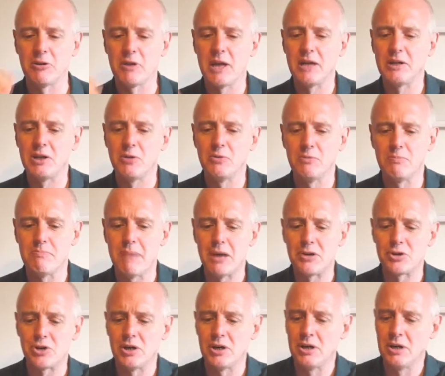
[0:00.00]
They don't
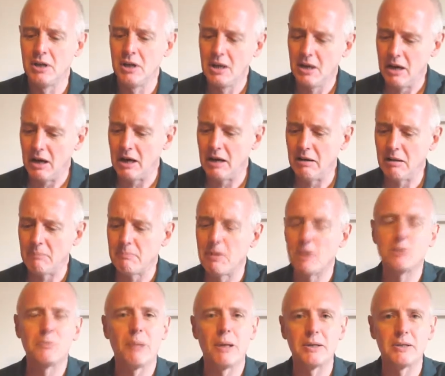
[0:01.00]
measure. Uh,
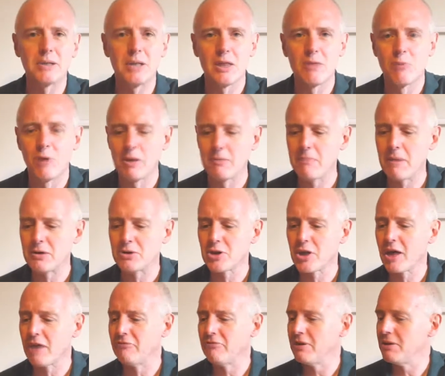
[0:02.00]
most places in the world measure
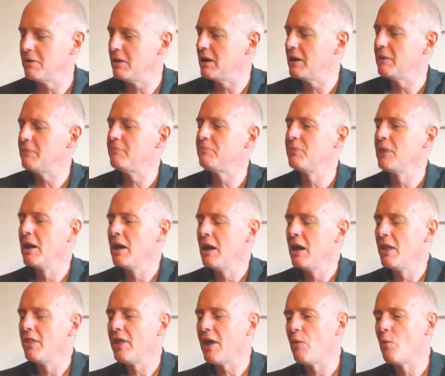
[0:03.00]
their um,
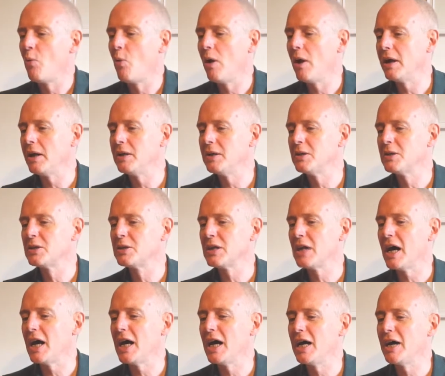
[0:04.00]
their wines,
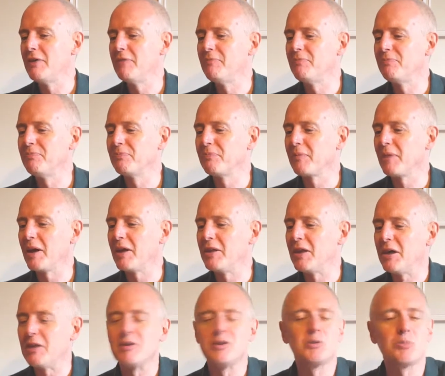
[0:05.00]
um,
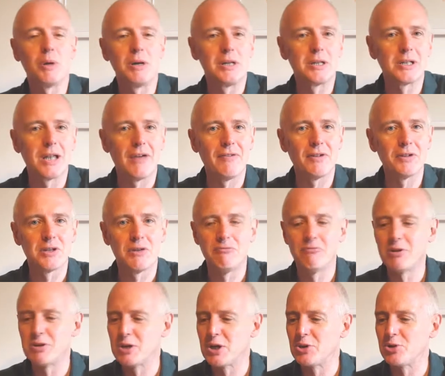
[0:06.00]
the sweetness levels in
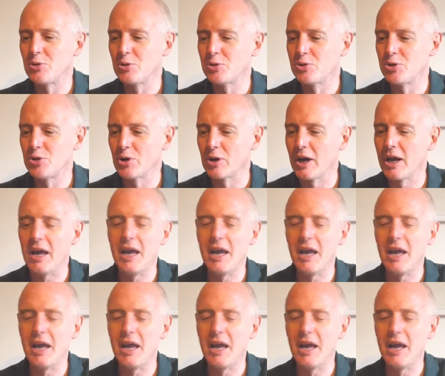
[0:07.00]
residual sugar.